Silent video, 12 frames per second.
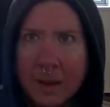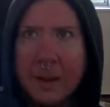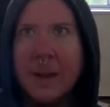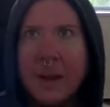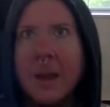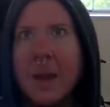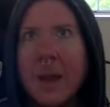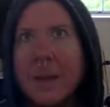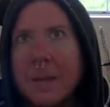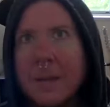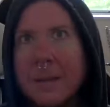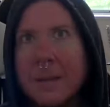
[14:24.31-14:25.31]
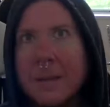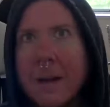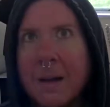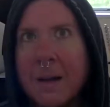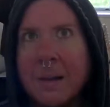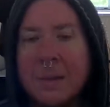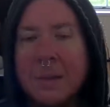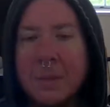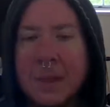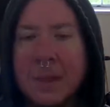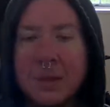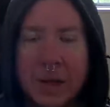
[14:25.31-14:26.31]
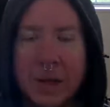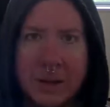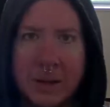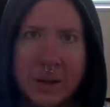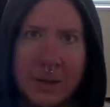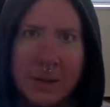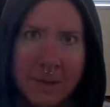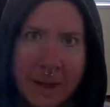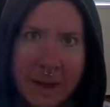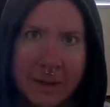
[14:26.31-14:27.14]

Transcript: and it's not something injected to the vein.